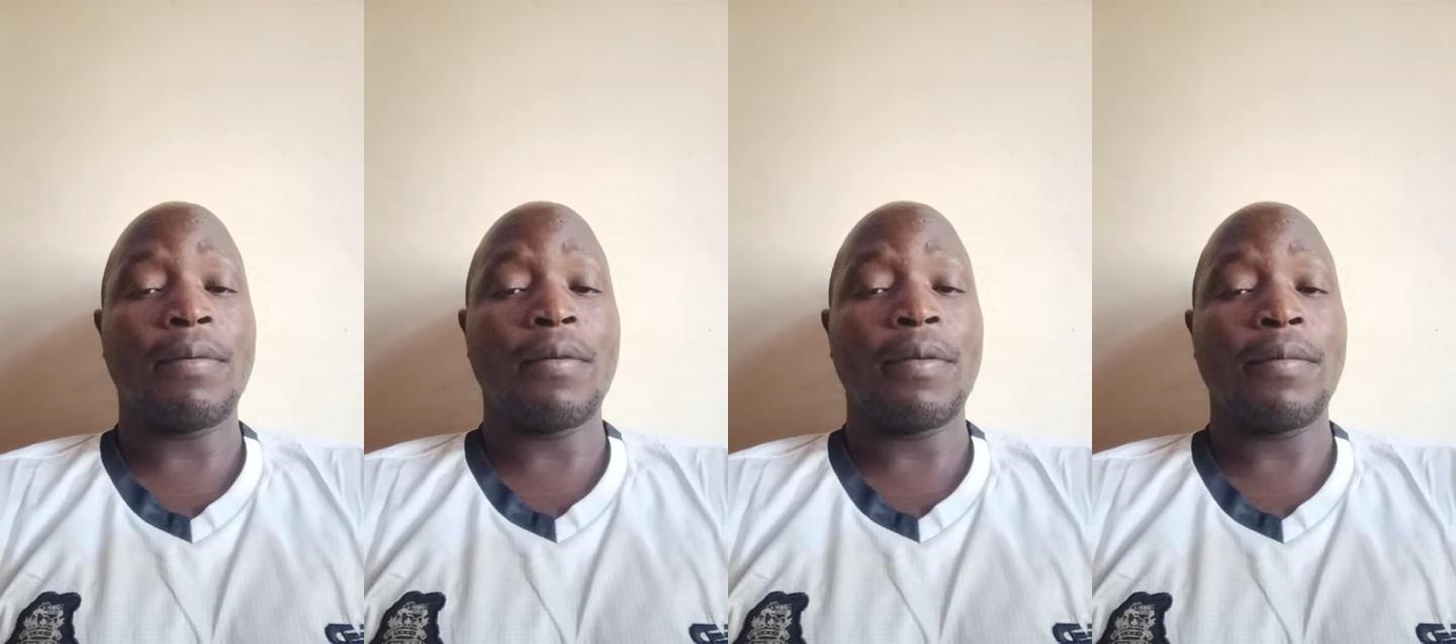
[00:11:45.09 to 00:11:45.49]

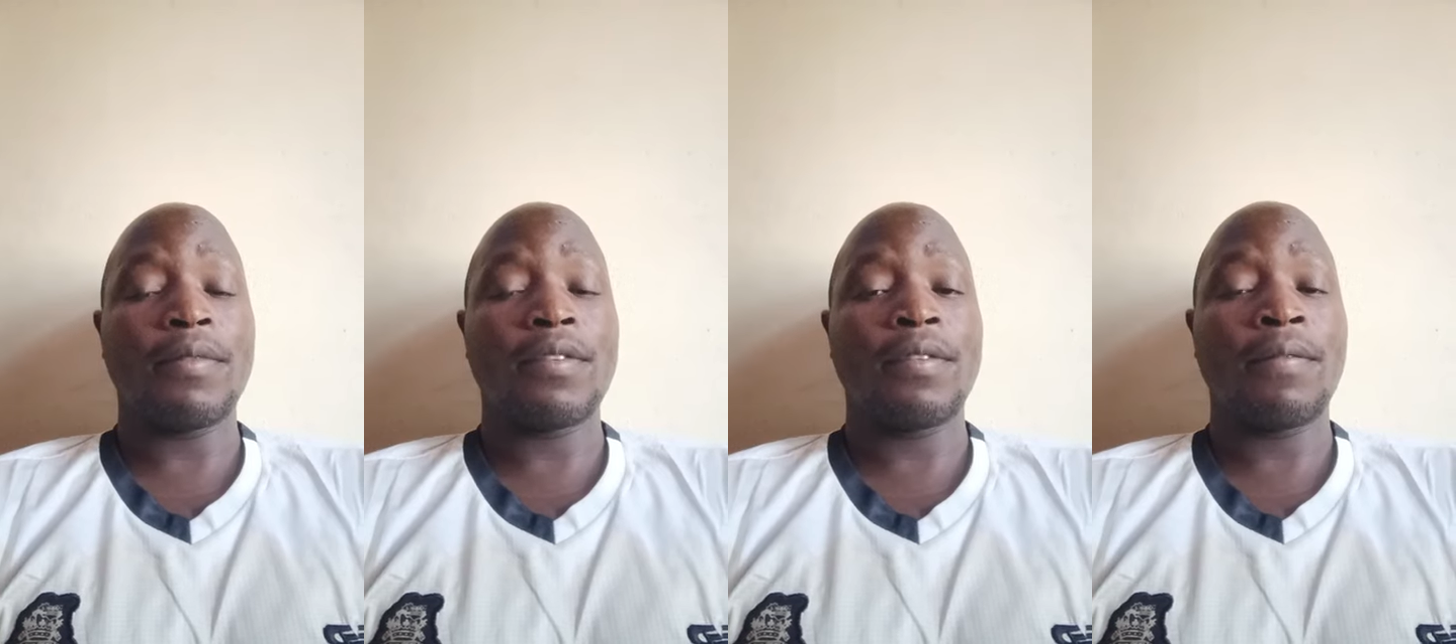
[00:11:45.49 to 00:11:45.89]

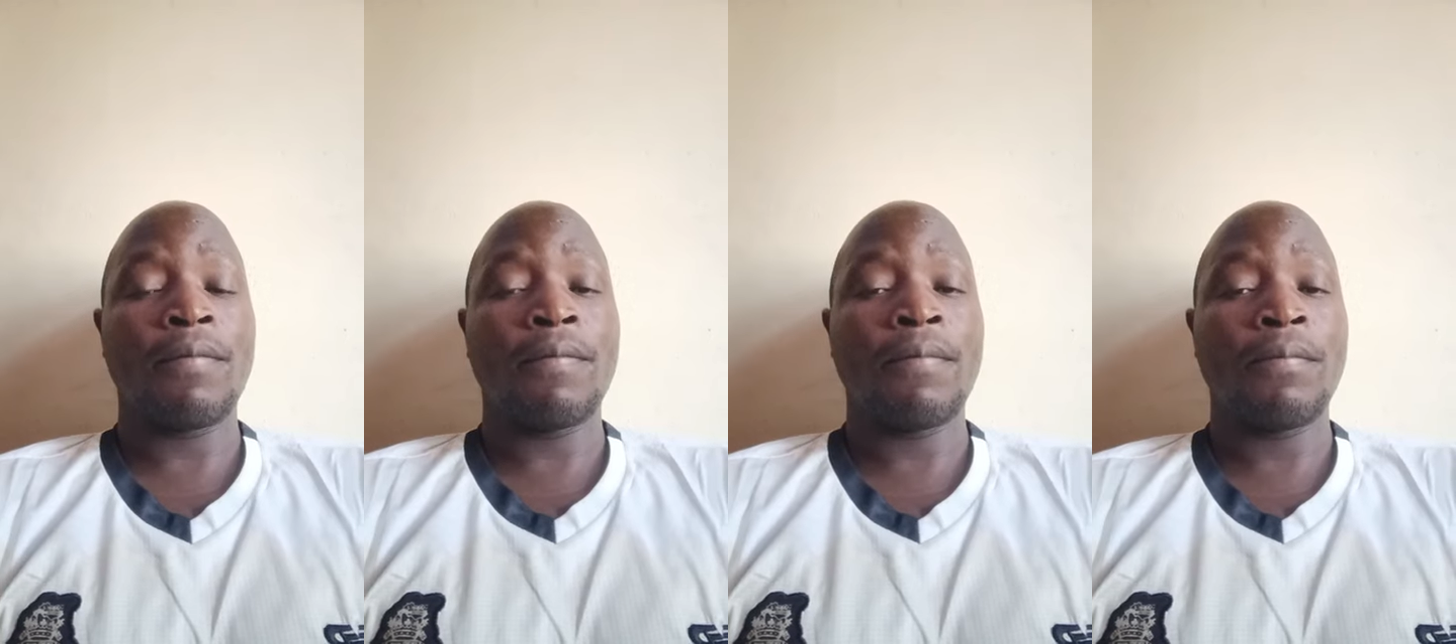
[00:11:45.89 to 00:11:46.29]
problems
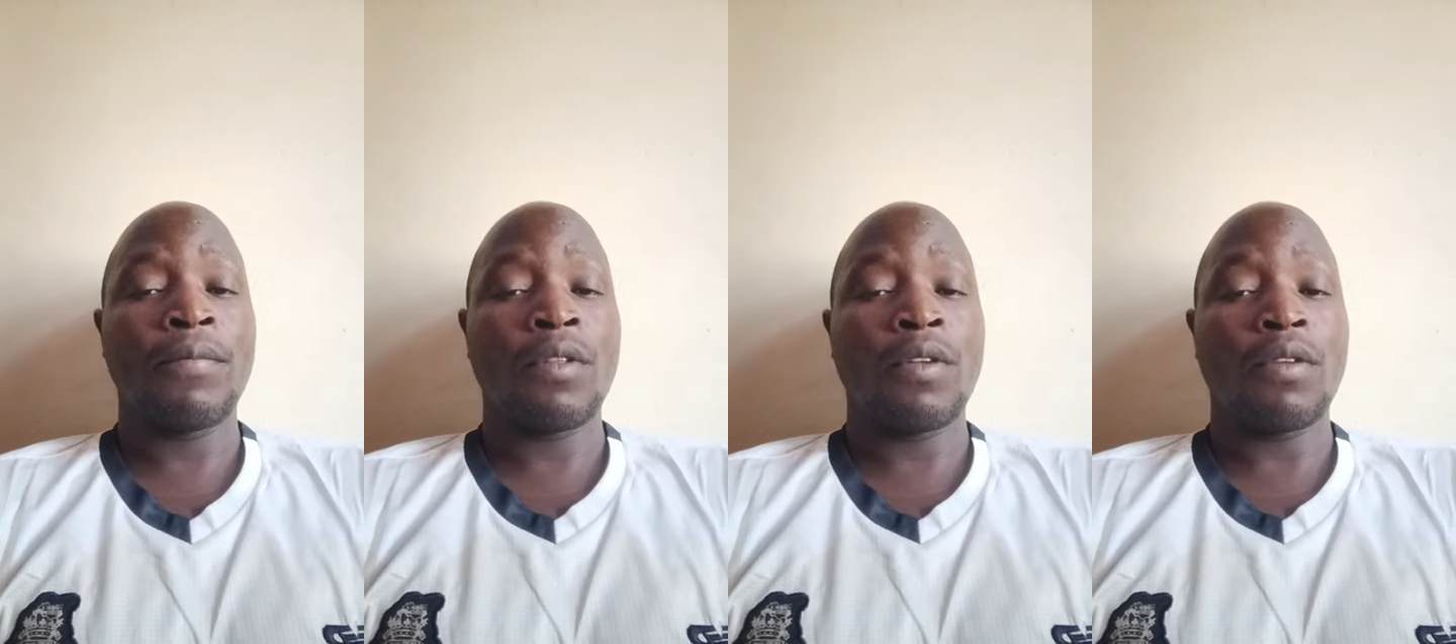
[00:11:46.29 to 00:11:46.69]

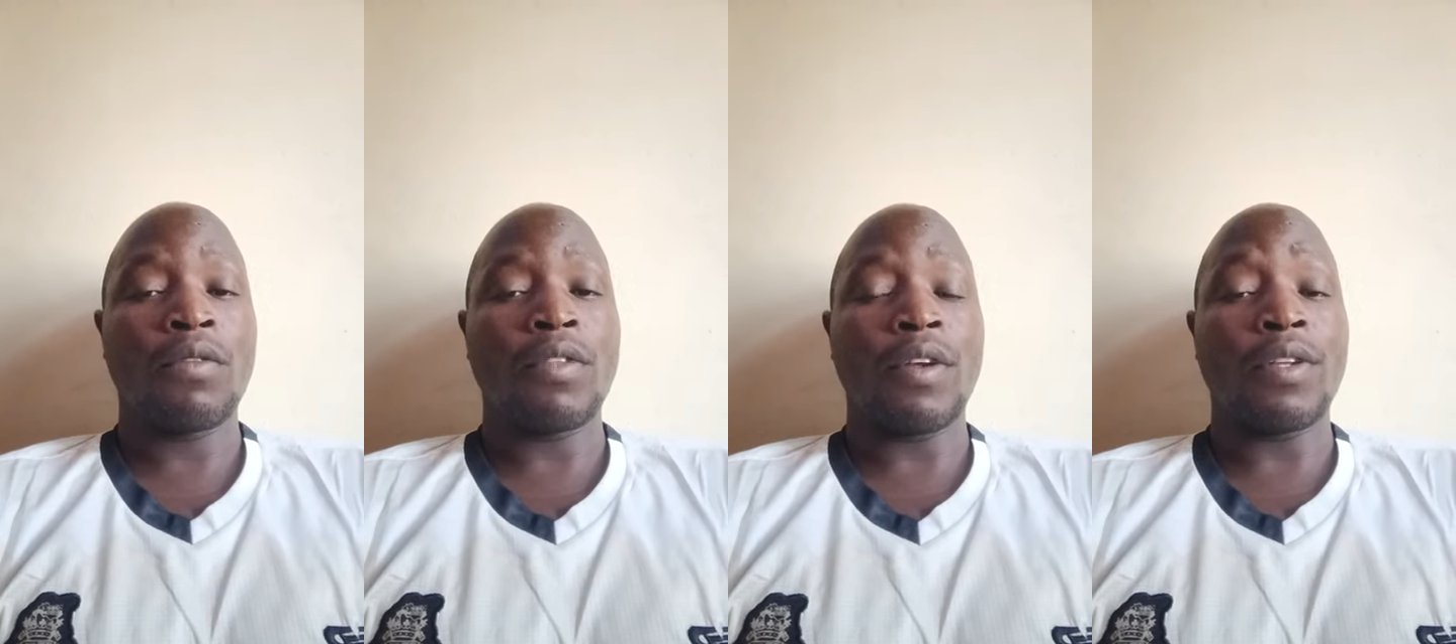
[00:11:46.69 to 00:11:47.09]

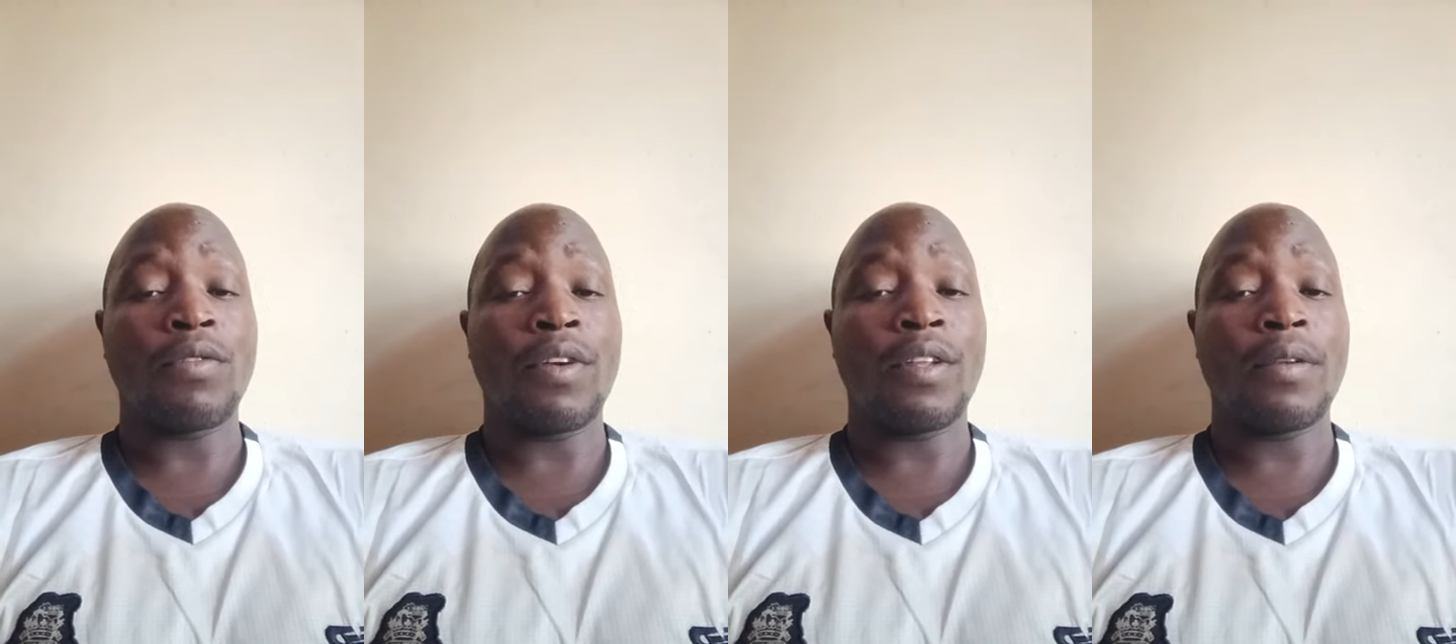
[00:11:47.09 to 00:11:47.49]
to the
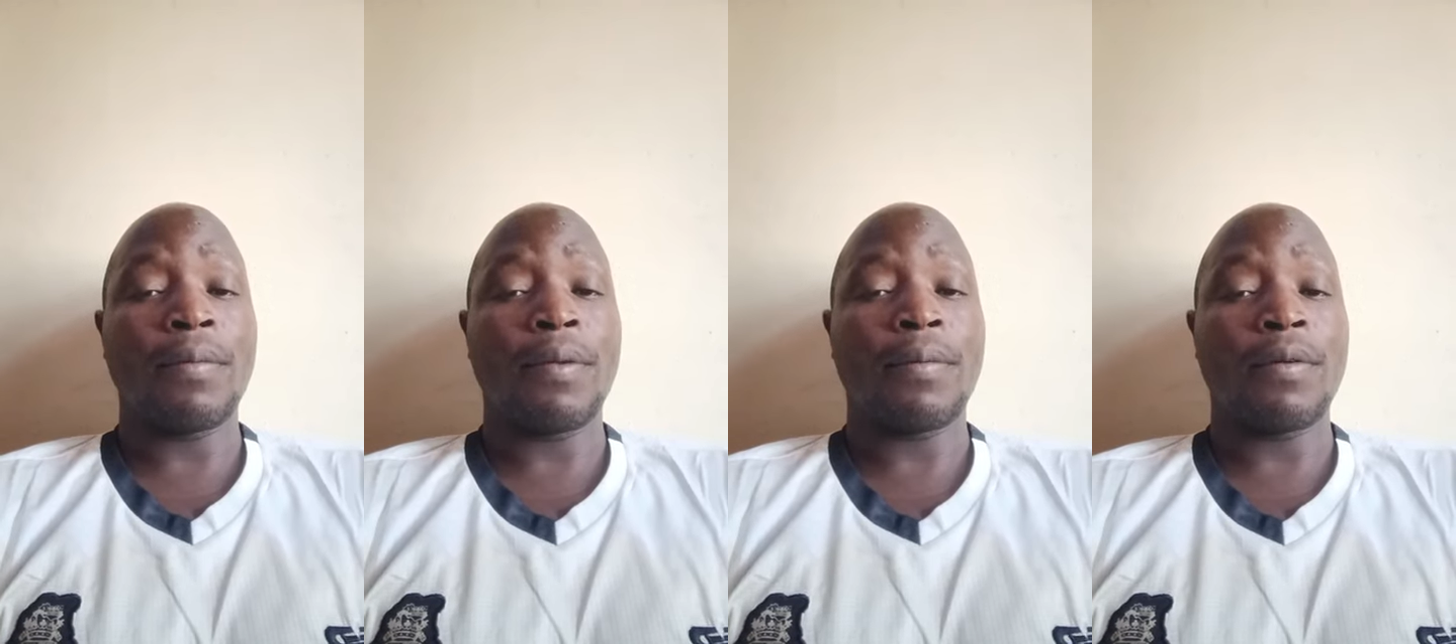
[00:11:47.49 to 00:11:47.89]
educated
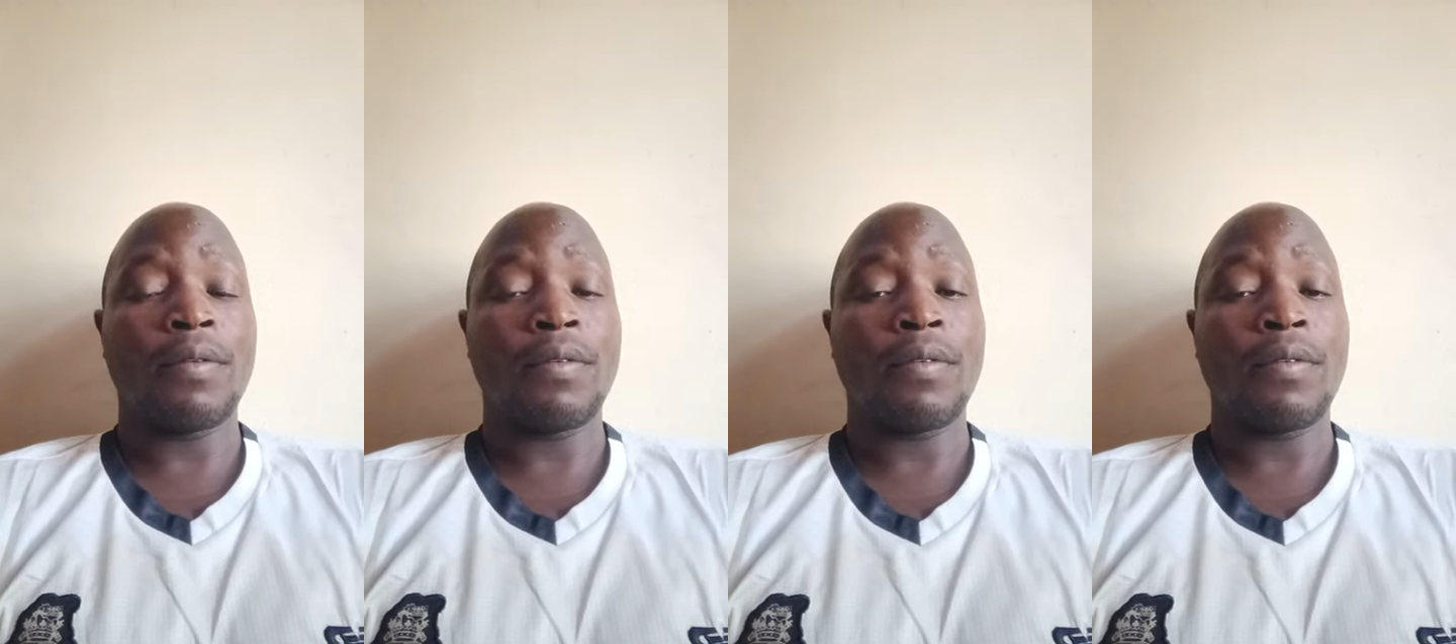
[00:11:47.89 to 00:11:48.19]
people